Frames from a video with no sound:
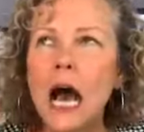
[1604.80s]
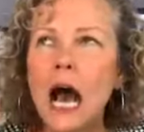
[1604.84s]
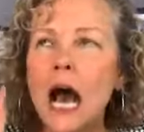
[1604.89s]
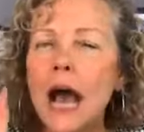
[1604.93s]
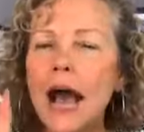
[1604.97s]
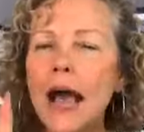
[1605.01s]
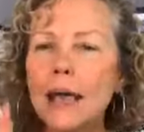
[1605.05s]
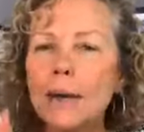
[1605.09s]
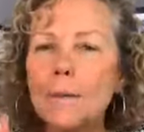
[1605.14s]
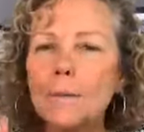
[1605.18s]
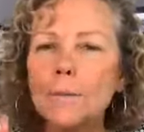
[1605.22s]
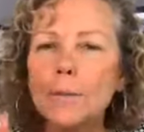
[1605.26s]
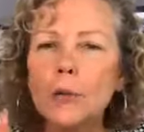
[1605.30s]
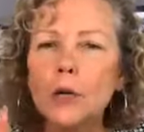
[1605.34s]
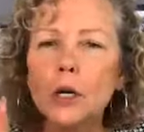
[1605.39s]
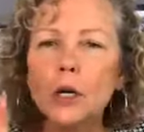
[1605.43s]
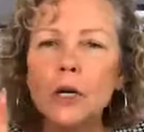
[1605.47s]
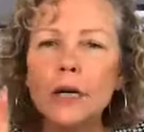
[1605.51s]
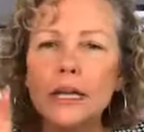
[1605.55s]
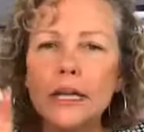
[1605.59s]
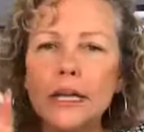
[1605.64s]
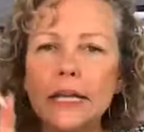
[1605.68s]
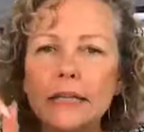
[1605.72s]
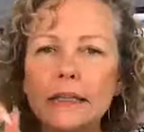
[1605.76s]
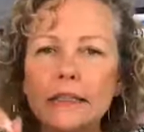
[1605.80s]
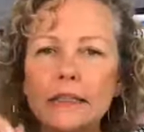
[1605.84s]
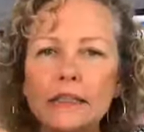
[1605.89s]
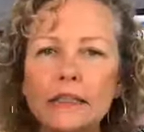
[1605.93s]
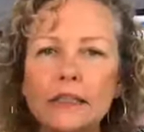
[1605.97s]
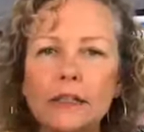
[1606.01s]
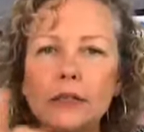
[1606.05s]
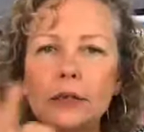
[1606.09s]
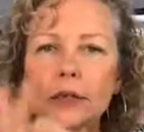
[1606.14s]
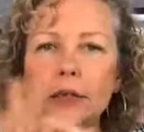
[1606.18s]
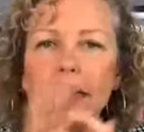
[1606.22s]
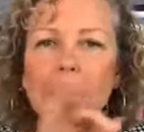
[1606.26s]

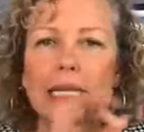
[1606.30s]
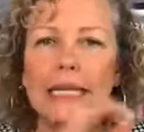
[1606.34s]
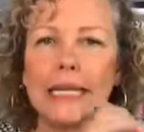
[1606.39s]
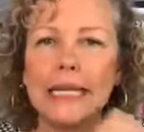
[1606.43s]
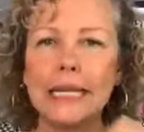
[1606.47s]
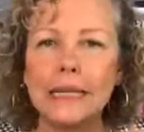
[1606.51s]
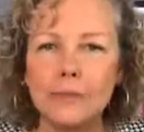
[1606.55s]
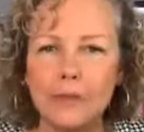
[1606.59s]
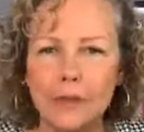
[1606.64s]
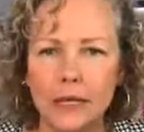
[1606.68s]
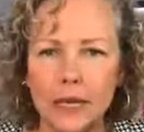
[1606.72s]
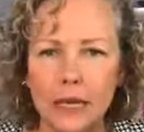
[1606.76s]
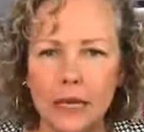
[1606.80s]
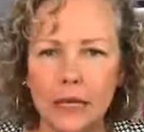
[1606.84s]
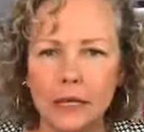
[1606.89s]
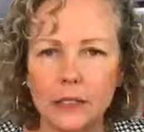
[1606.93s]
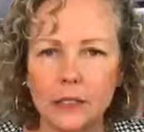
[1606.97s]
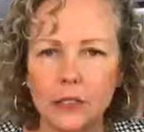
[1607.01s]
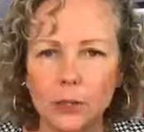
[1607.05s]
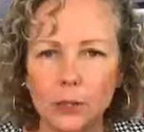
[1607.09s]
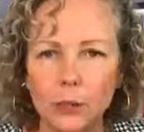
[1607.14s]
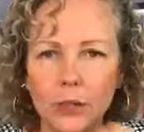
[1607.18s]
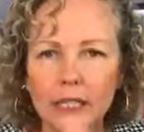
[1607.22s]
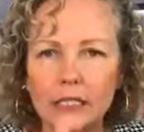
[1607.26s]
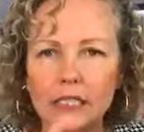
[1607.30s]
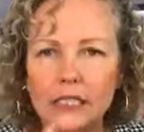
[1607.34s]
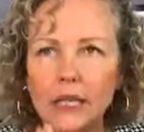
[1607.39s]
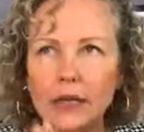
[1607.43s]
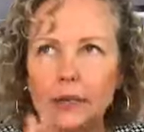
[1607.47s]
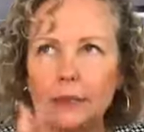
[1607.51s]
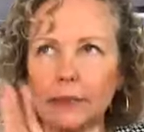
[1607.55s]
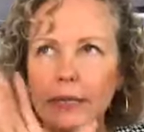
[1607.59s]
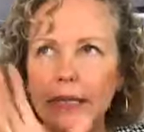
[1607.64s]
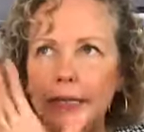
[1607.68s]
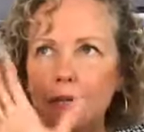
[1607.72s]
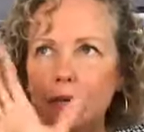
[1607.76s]
hyperinsulinemia. So what does
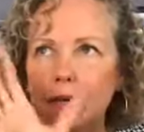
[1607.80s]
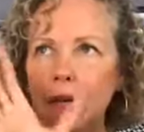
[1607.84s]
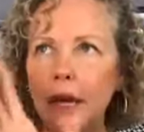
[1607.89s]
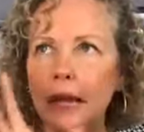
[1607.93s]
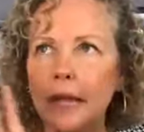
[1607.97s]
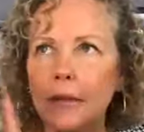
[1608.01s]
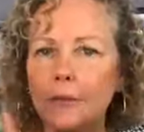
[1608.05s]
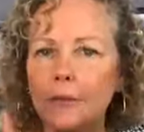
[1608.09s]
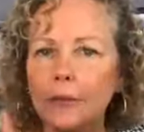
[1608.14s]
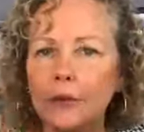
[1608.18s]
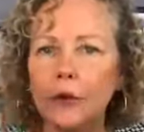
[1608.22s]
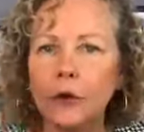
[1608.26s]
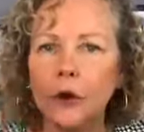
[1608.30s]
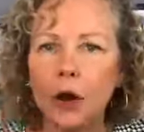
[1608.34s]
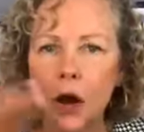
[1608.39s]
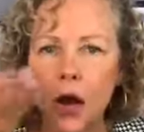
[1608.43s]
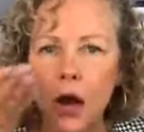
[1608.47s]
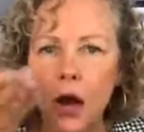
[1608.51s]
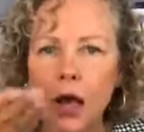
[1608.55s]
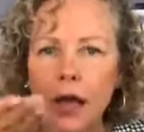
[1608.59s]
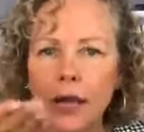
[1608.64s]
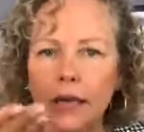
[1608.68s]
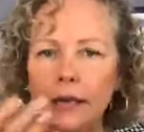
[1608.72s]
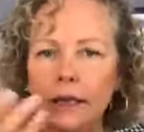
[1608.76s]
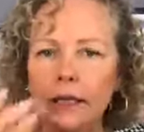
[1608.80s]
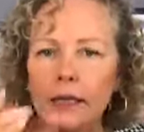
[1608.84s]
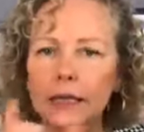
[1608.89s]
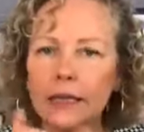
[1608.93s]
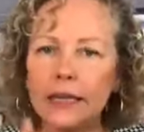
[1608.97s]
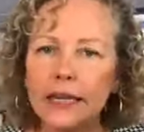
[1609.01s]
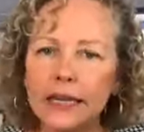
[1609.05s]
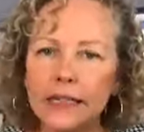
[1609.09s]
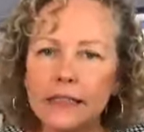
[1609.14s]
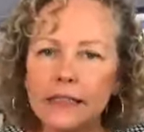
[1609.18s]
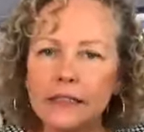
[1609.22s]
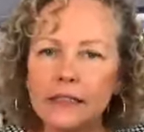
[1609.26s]
that mean? Hyper, high,
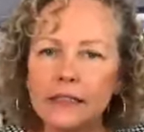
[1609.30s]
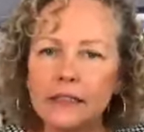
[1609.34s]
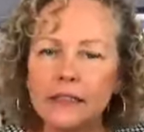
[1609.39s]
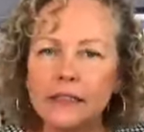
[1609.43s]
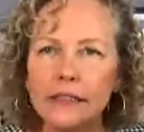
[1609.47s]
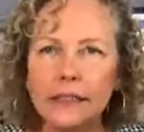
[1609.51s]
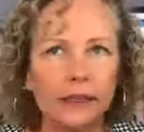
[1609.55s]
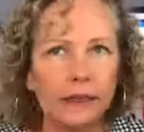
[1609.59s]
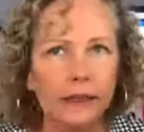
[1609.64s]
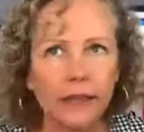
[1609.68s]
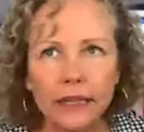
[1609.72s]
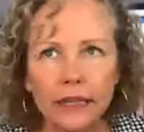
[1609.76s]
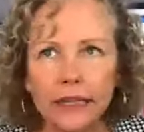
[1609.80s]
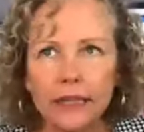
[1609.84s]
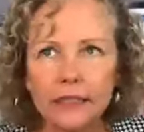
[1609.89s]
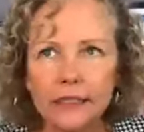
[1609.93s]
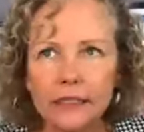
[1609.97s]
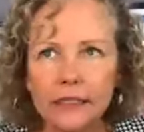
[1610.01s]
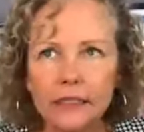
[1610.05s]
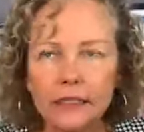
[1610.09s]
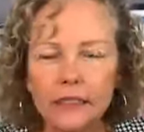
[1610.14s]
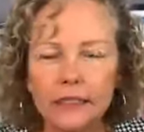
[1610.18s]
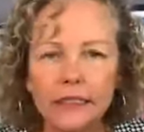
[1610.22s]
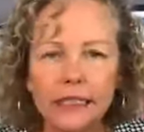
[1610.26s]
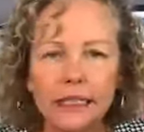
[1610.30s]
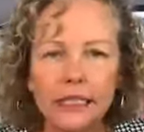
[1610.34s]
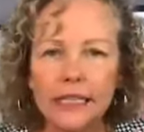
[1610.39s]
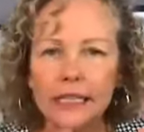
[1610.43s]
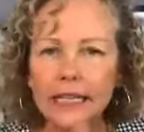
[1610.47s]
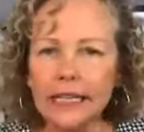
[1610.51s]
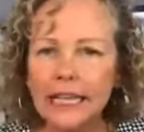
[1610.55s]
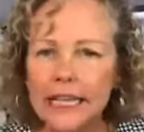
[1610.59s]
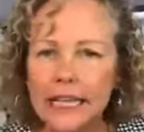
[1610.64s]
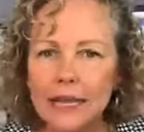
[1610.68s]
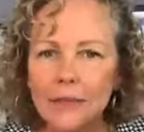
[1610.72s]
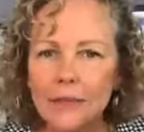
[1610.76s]

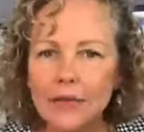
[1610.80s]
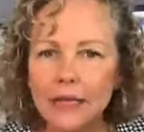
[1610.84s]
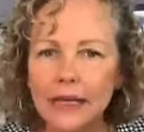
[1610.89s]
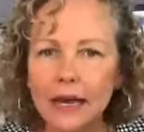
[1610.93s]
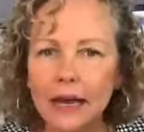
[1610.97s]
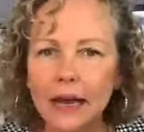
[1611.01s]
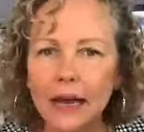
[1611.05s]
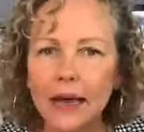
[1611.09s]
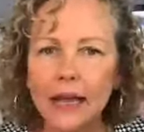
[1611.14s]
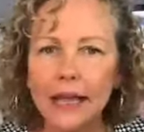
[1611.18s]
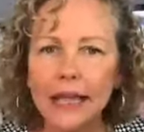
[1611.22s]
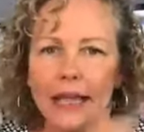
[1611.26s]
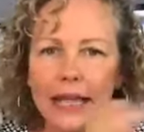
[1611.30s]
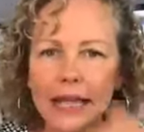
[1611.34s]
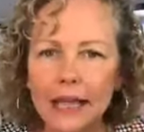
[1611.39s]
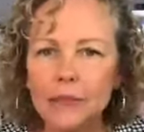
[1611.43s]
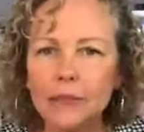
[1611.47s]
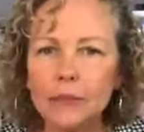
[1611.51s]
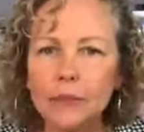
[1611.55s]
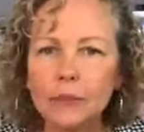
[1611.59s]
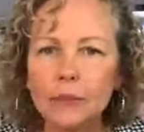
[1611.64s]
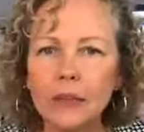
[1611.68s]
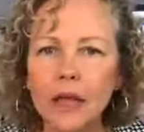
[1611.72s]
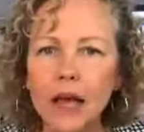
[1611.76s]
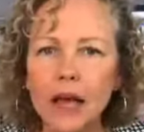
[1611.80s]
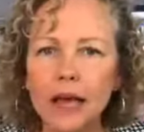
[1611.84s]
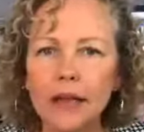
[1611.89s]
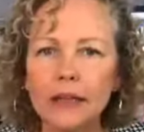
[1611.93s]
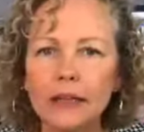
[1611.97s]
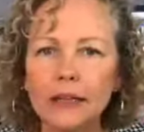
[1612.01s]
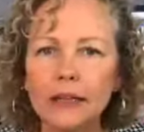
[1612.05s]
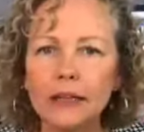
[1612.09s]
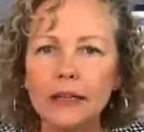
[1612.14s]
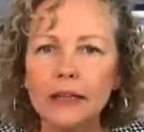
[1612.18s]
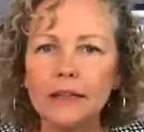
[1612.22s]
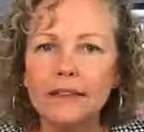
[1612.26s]
insulinemia in the
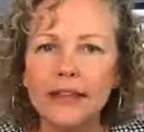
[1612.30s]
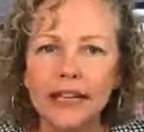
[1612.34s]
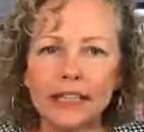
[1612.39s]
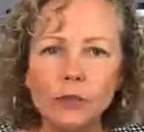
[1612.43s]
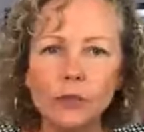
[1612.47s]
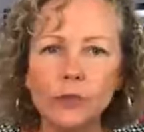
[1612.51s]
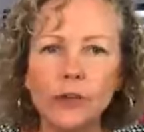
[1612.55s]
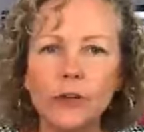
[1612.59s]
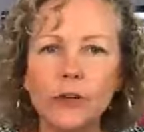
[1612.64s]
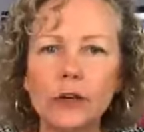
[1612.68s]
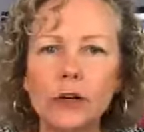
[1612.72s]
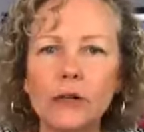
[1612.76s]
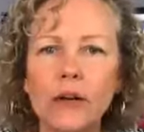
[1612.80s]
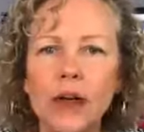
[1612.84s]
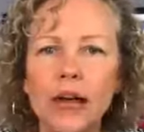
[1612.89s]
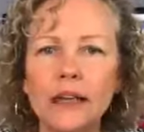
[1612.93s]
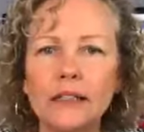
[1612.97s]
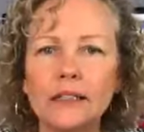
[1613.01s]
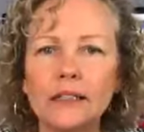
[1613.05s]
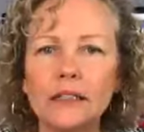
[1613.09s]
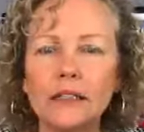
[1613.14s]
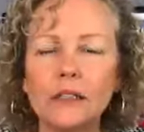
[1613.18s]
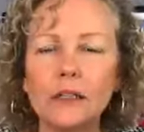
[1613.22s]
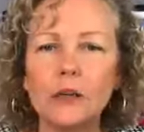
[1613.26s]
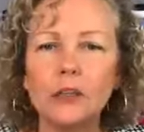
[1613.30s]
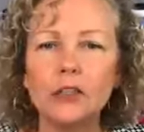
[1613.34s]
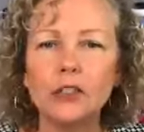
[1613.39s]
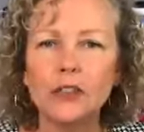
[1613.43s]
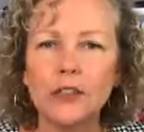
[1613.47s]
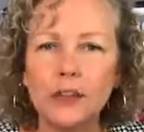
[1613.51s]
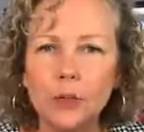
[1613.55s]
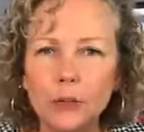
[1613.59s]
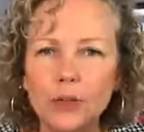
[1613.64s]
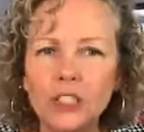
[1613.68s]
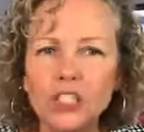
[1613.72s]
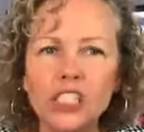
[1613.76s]
blood. That's what it corrects.
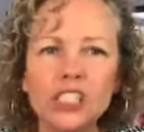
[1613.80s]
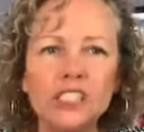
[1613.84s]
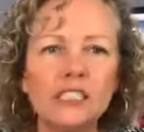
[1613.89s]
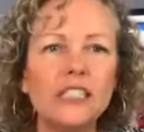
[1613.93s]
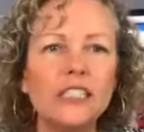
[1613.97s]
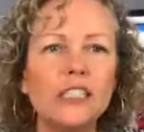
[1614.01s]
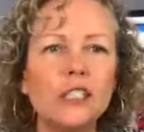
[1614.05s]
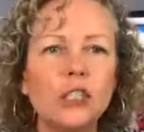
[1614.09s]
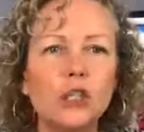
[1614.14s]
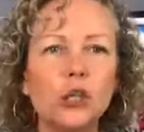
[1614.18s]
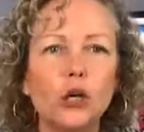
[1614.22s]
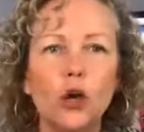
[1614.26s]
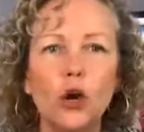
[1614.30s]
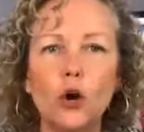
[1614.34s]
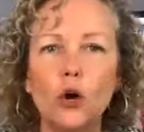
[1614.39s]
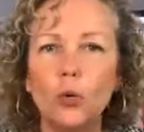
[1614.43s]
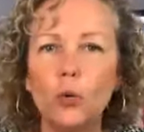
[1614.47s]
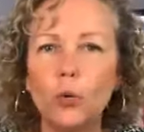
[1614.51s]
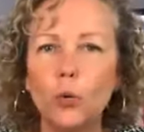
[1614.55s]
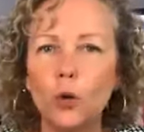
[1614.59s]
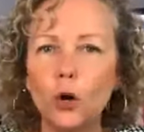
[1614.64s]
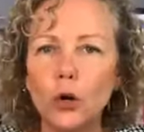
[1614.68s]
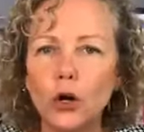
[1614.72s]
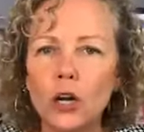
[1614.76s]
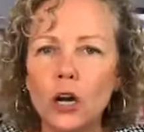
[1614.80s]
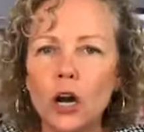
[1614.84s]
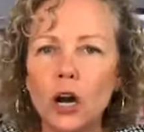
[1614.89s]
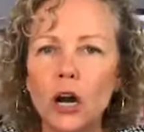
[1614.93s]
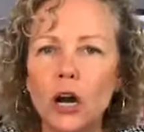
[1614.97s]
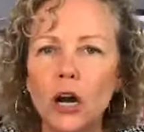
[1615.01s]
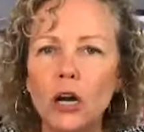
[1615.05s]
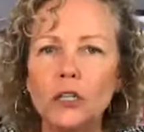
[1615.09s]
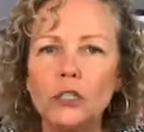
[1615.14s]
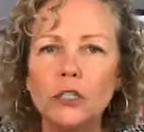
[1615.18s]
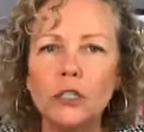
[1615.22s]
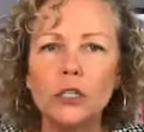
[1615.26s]
So I think we just need to work
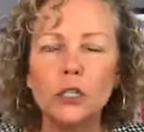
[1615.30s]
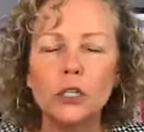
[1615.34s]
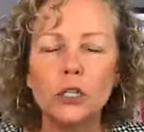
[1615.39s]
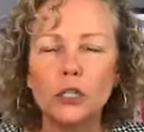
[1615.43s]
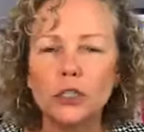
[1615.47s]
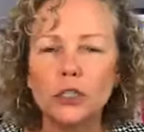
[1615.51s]
hard